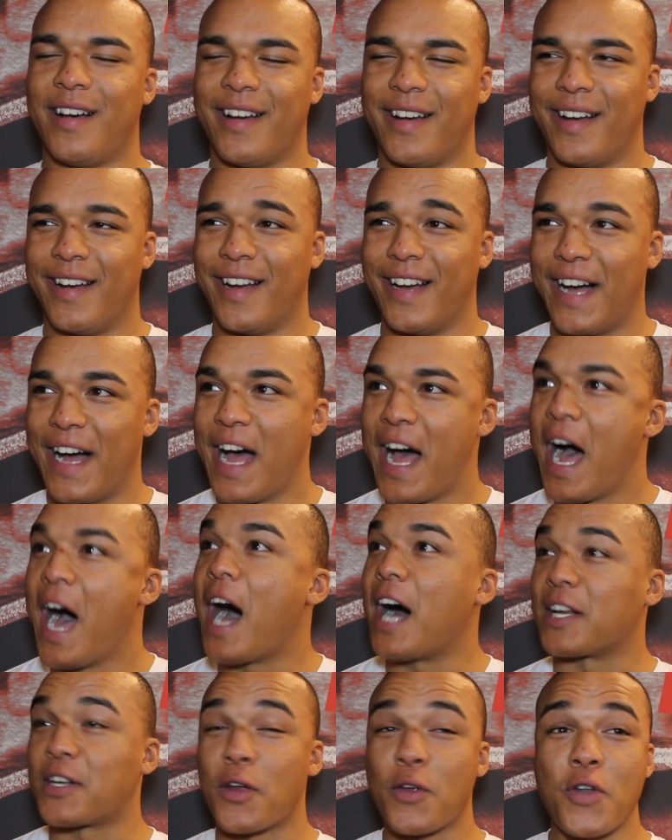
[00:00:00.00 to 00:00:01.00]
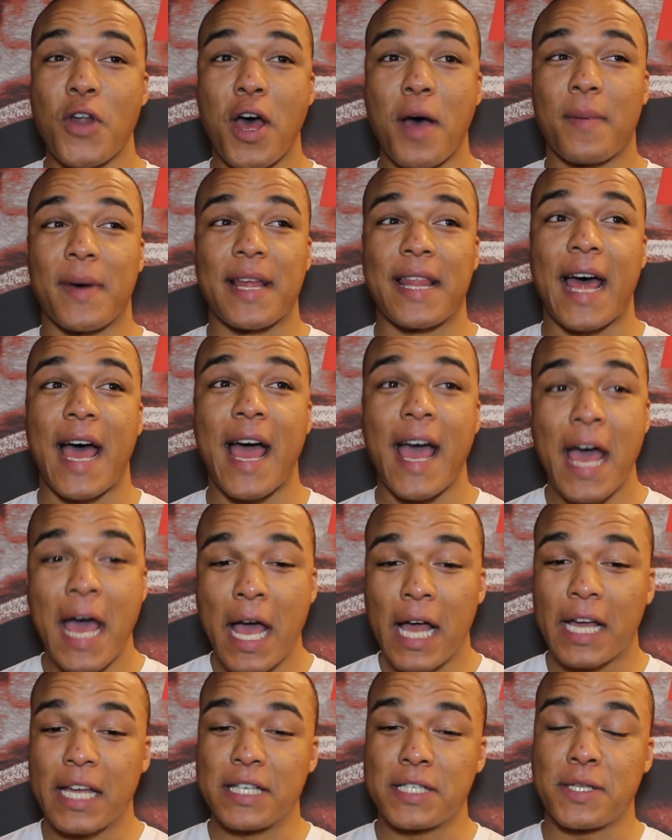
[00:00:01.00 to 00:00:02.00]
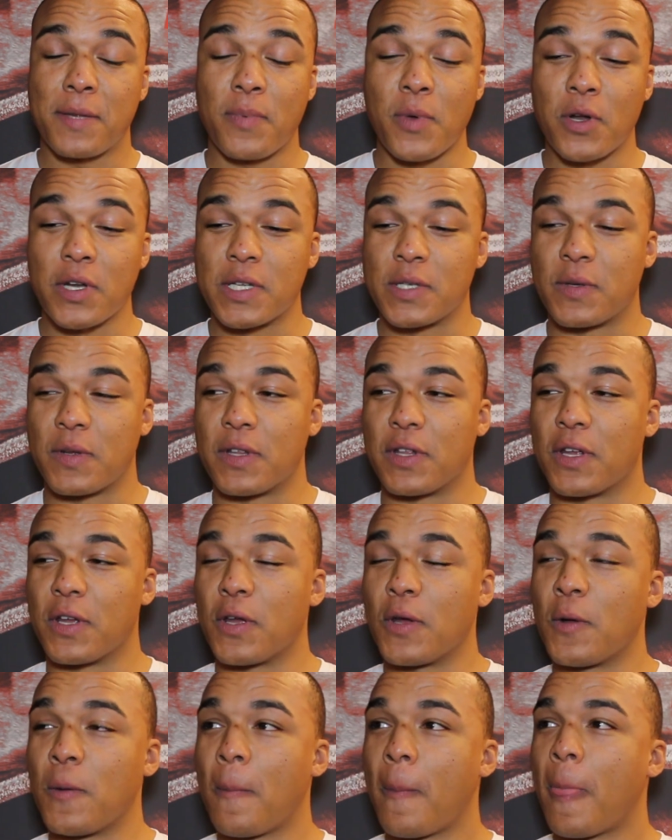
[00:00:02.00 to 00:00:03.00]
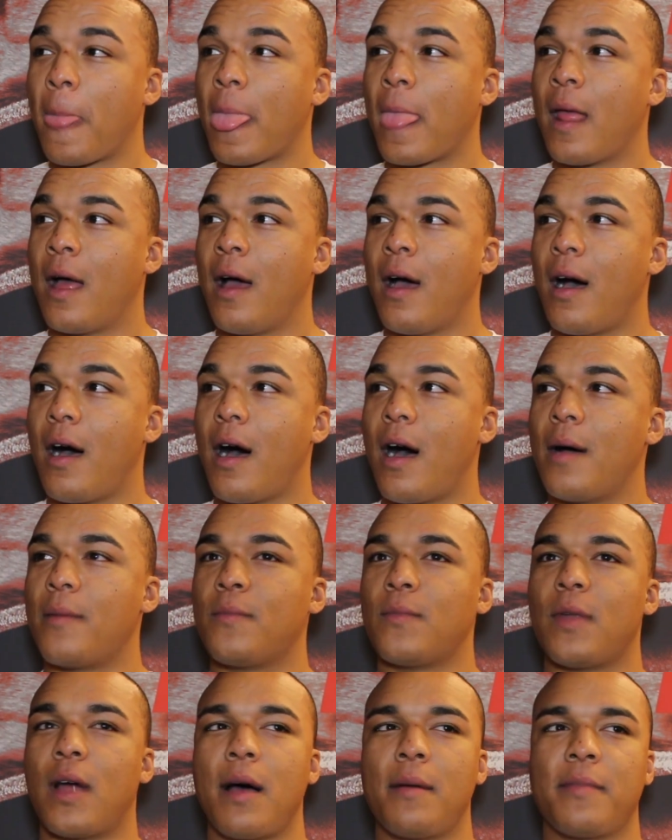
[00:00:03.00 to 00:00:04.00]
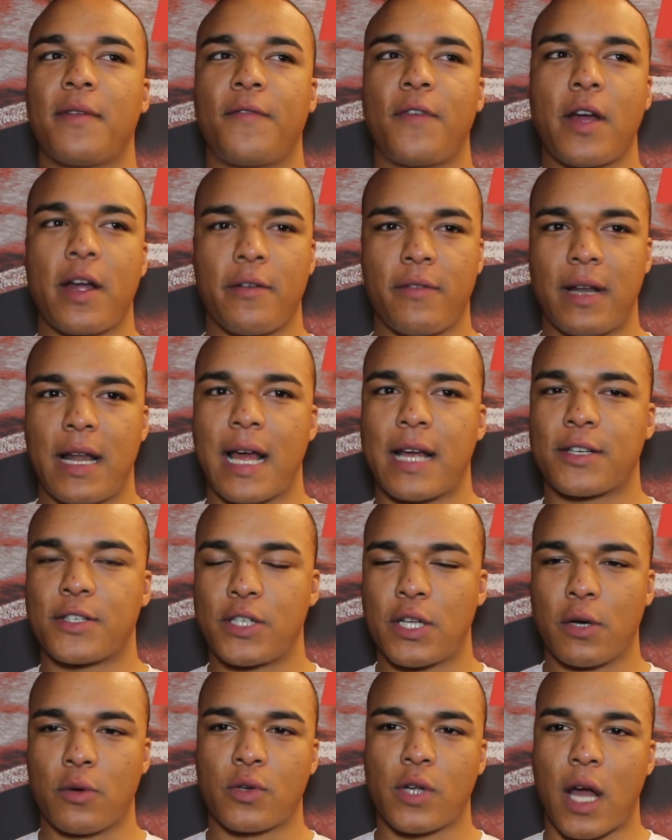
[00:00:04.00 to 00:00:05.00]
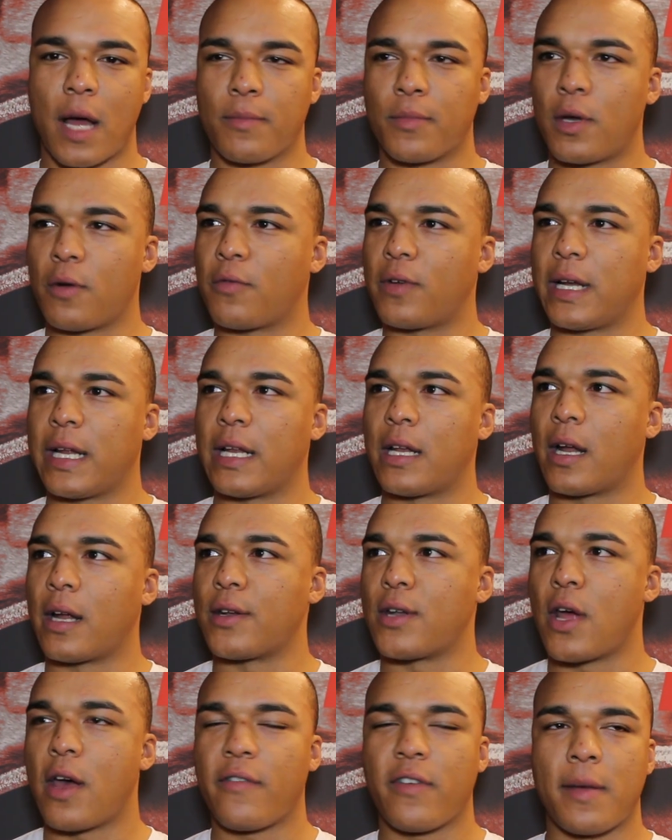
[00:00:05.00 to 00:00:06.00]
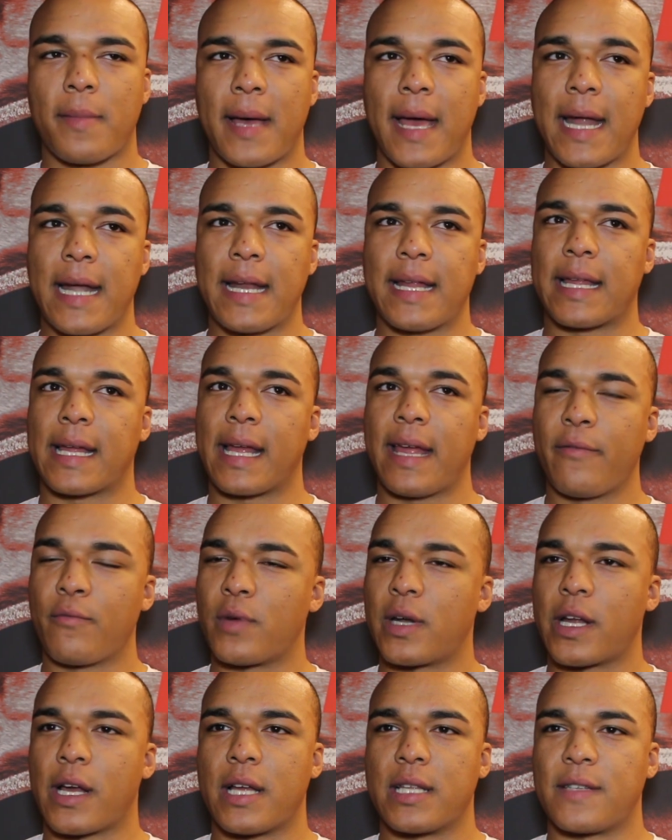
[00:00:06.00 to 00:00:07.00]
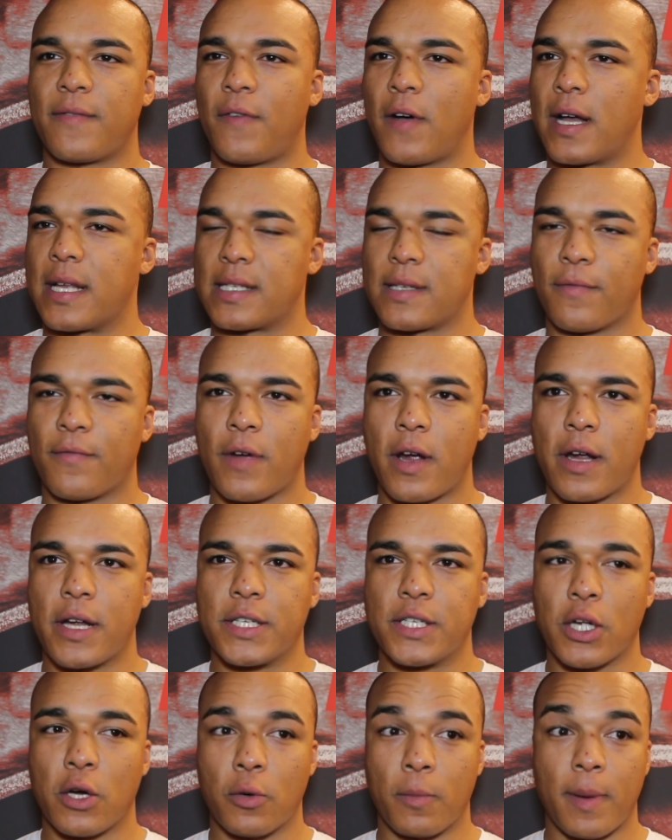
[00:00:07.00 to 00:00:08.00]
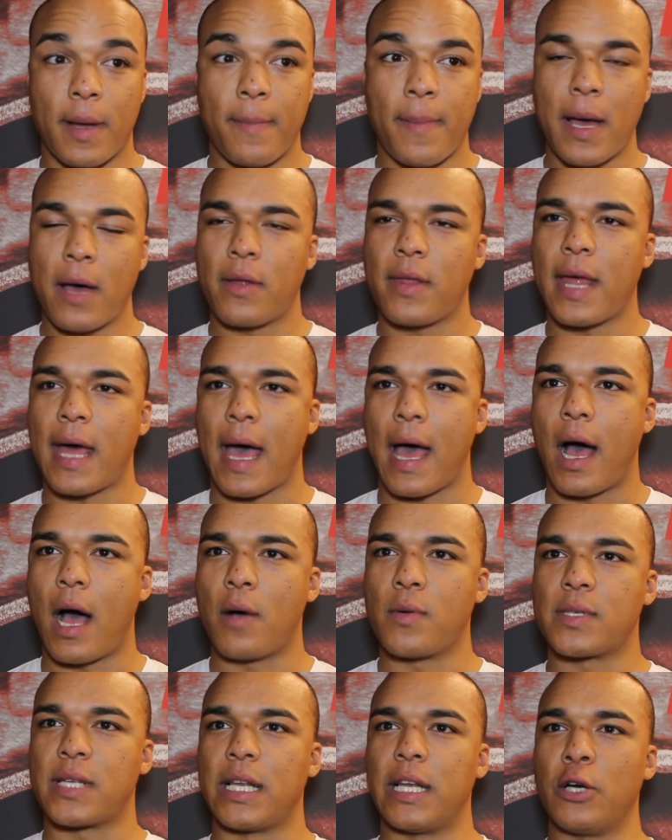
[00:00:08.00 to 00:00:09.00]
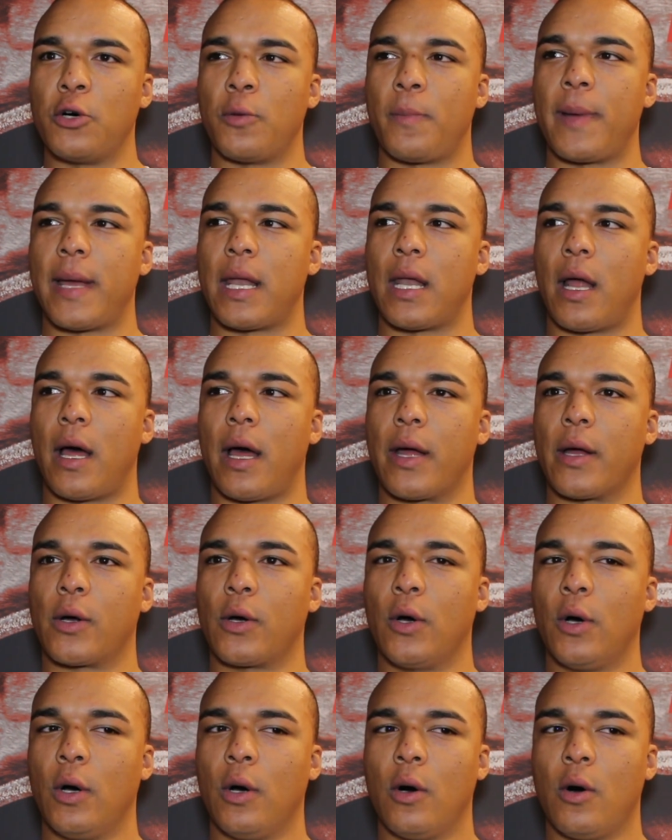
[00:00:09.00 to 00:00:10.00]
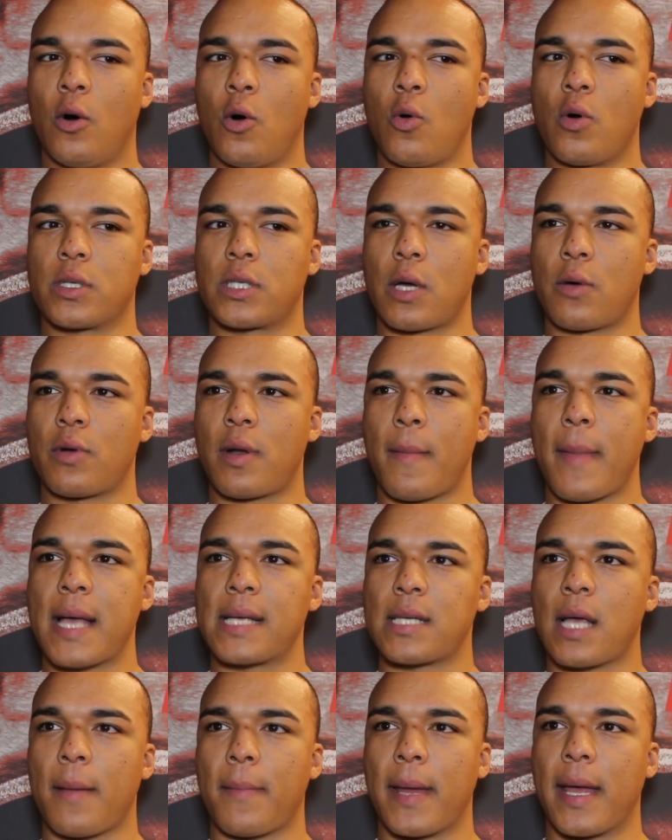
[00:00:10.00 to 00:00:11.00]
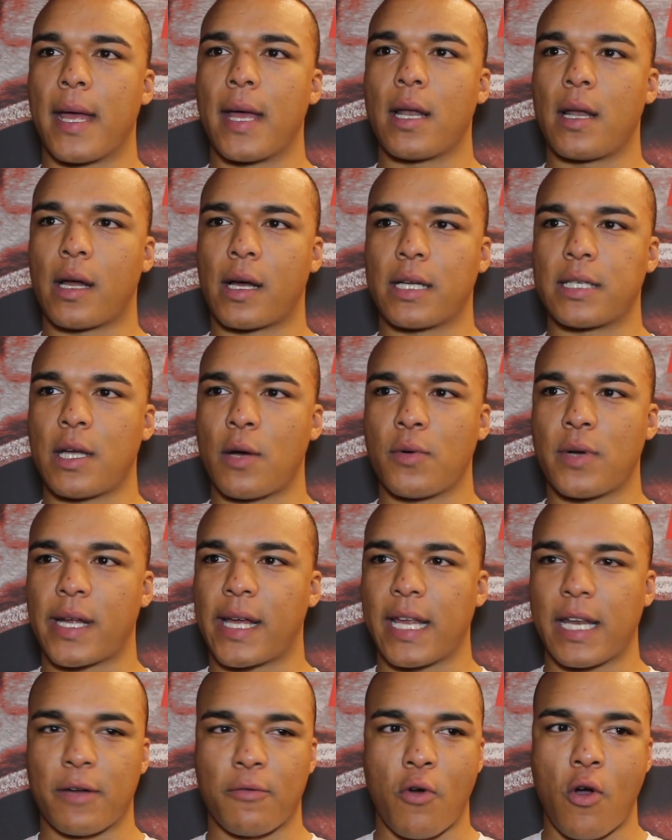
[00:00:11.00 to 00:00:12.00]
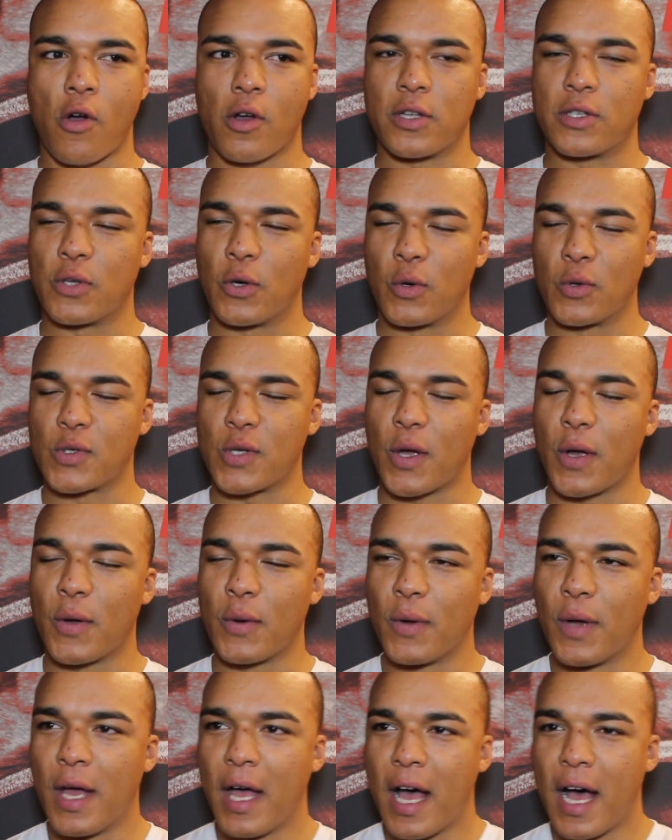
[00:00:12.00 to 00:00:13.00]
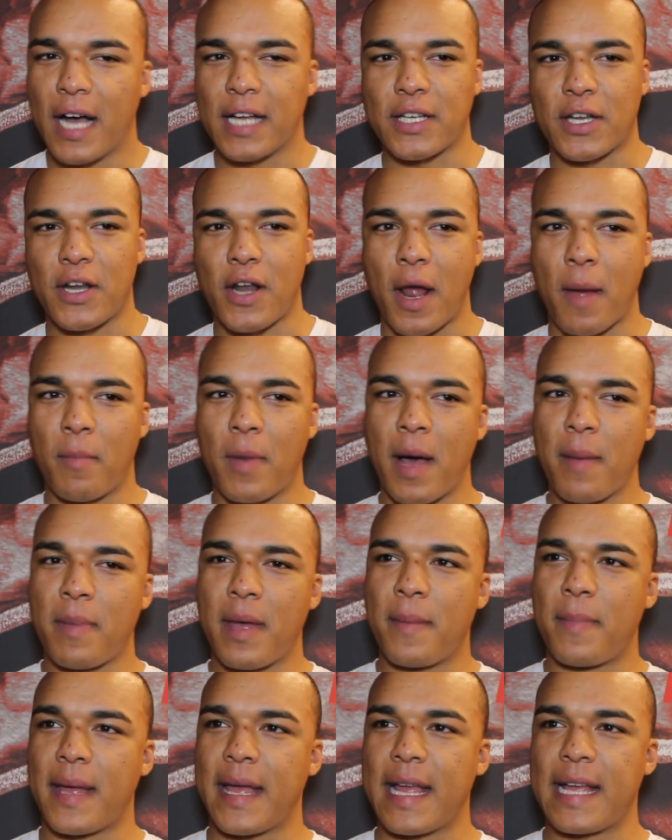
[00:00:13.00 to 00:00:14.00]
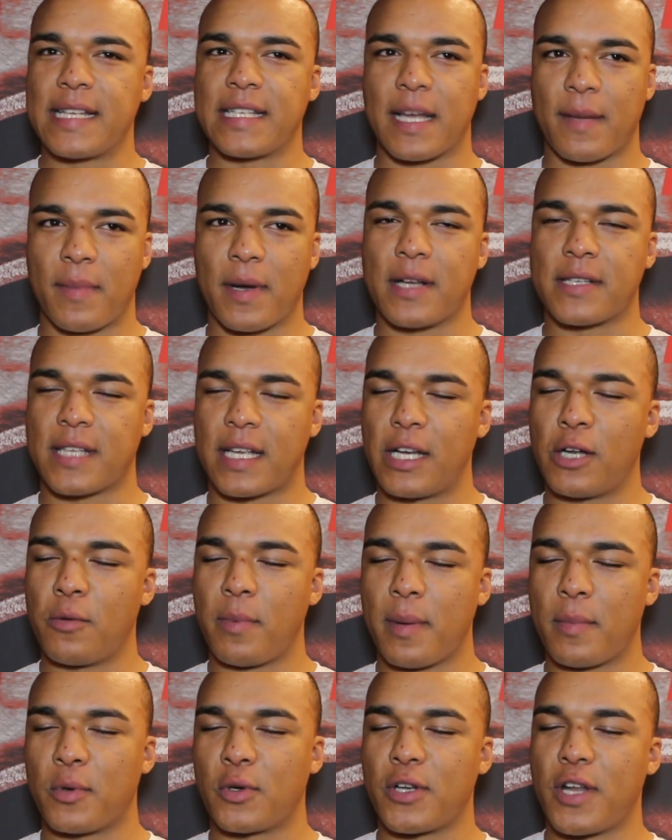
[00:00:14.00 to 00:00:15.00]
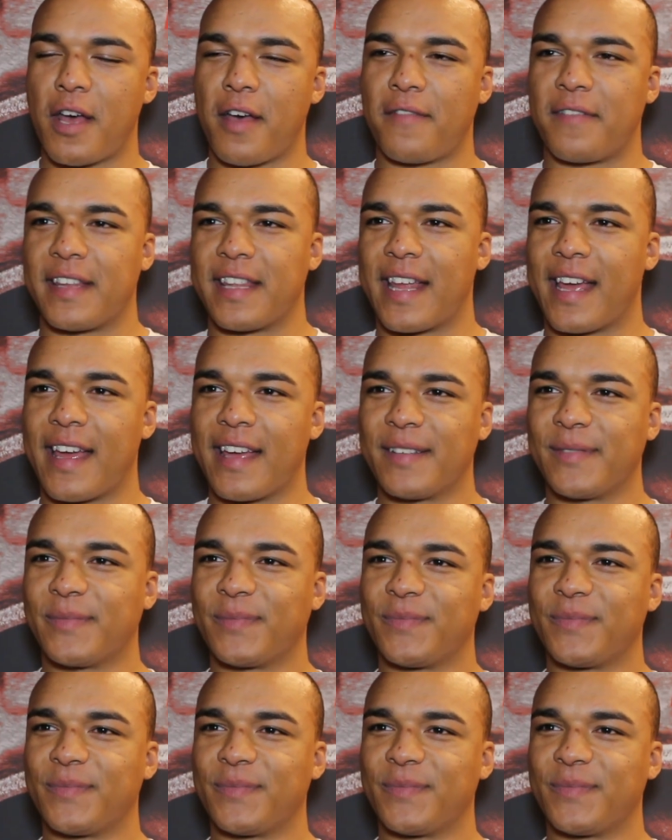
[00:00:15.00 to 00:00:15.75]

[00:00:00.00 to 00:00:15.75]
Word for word: I don't know about that because to be honest with you, I'm, I'm a very relaxed, chilled guy. I'm not really like nervy about anything. Even when I go into fights, I'm very chilled. But about that, I was a little bit like, oh, I don't want to mess up here. Like I don't want to get it wrong at all. So I don't know. It might be a bit easier, but I was a little bit more nervy there